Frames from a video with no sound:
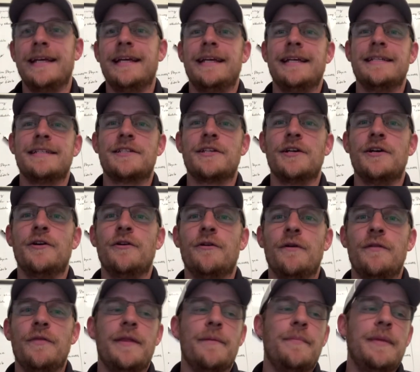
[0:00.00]
So
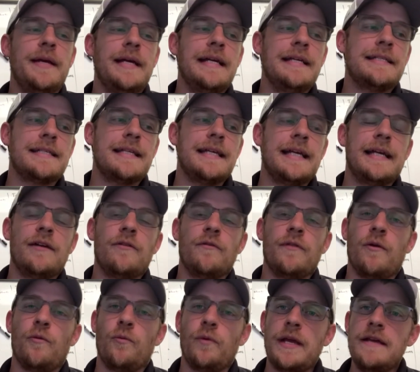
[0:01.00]
the biggest thing
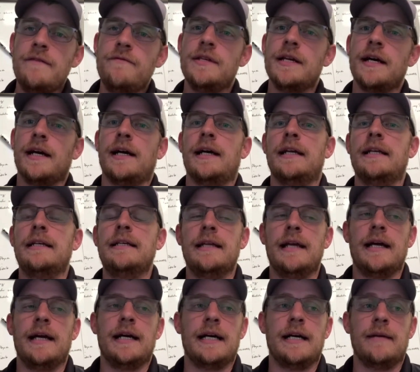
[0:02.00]
that we've done,
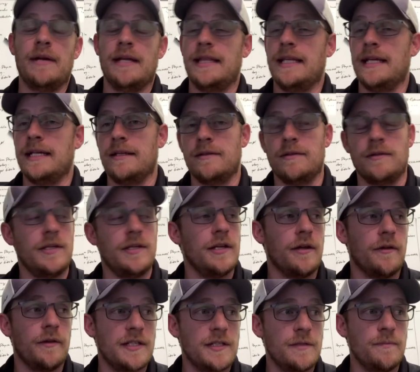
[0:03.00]
and that,
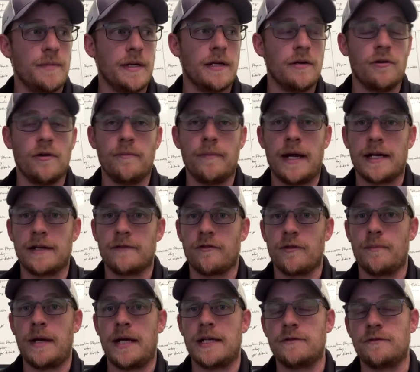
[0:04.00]
this has been going back for
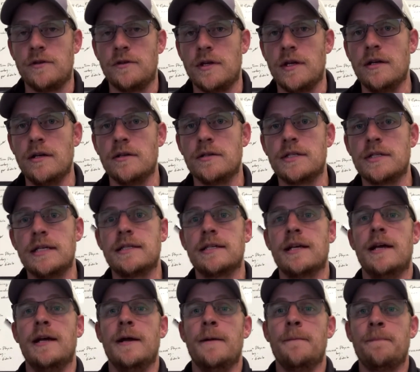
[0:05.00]
the past few years, is
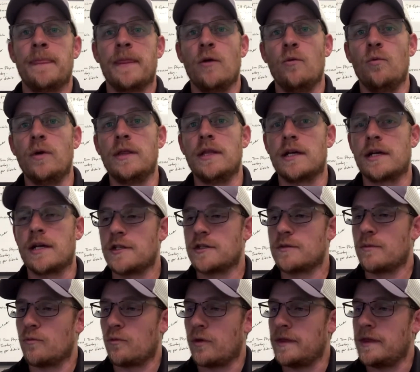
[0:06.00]
when
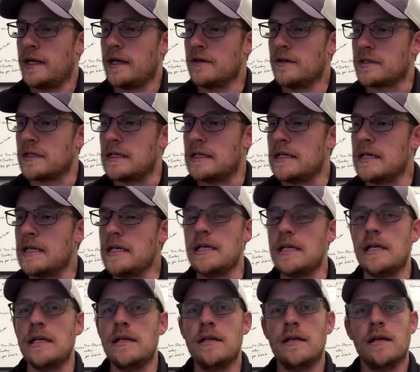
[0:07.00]
there's a
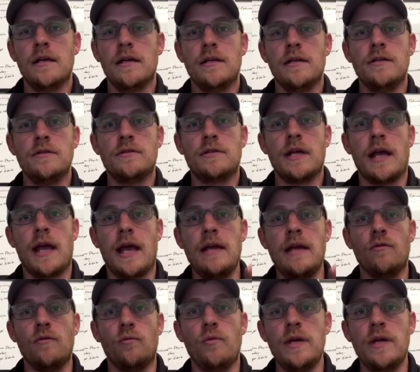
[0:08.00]
need, you say,
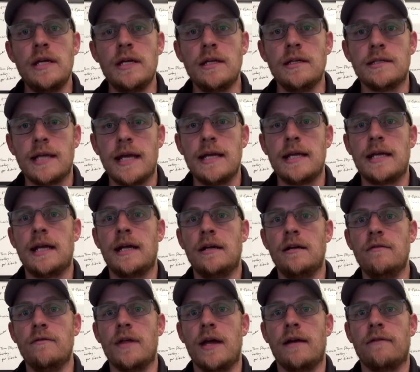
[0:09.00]
hey, we can take care
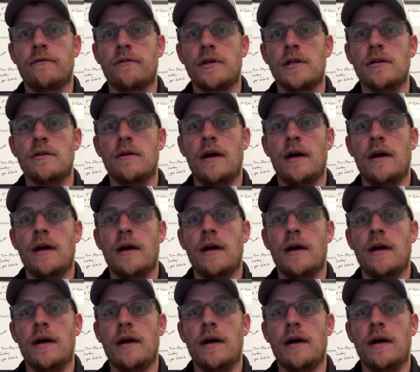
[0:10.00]
of that for you.